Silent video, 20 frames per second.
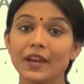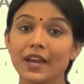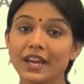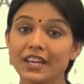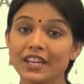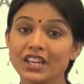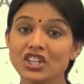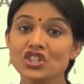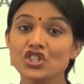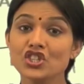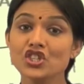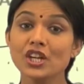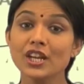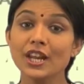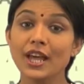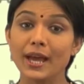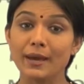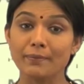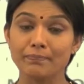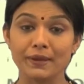The initial
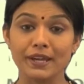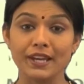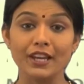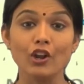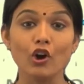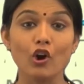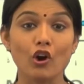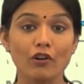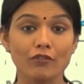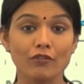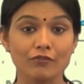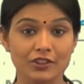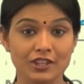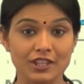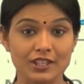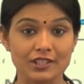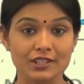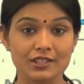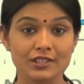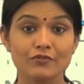appeal of
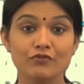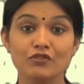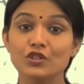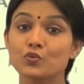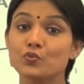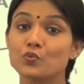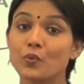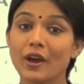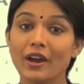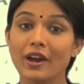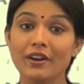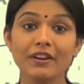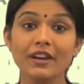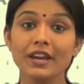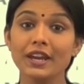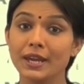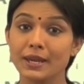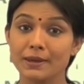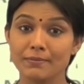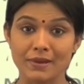this was
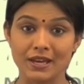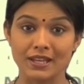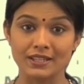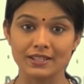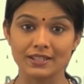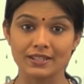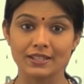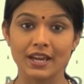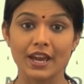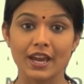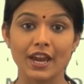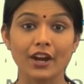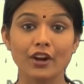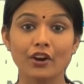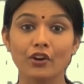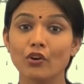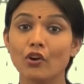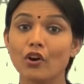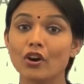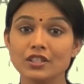very immense
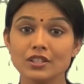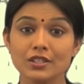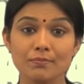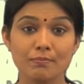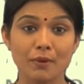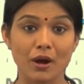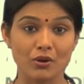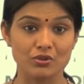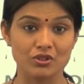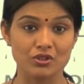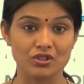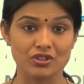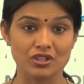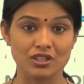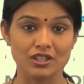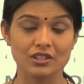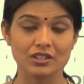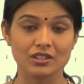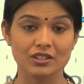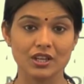across the
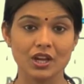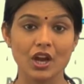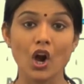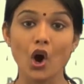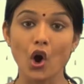boundaries,